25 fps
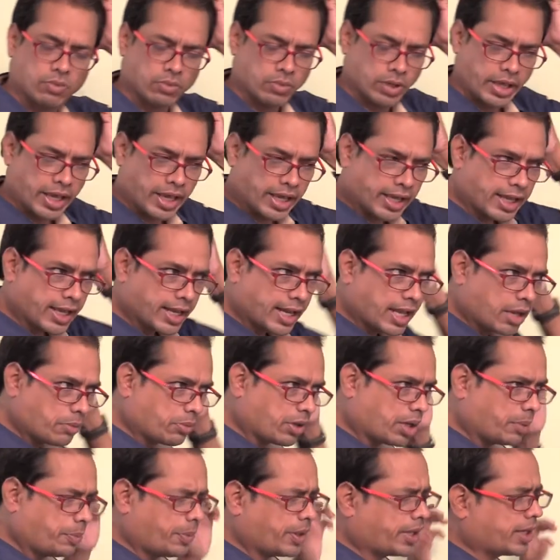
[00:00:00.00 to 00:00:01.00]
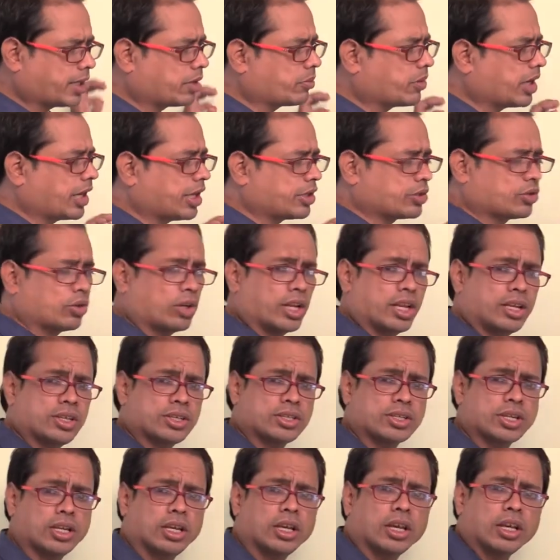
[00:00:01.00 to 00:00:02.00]
Again I am repeating, my dear
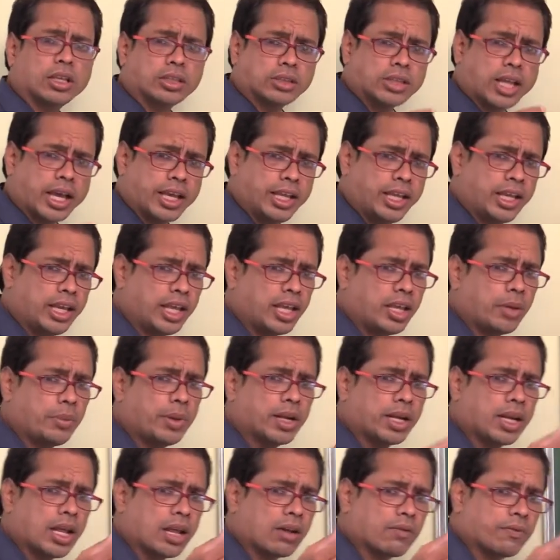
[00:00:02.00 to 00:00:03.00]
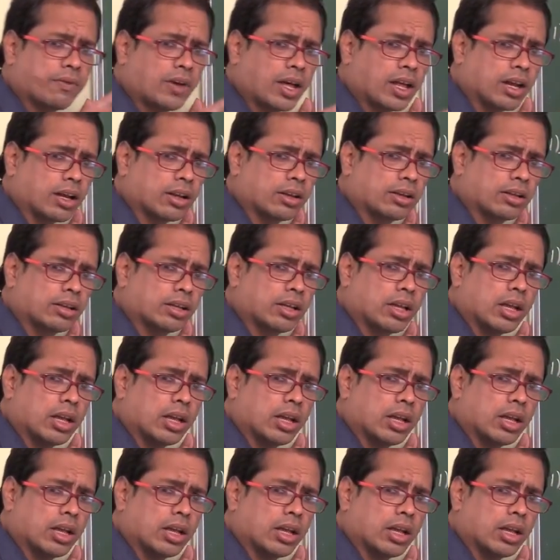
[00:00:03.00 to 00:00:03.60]
students, the inhibitor for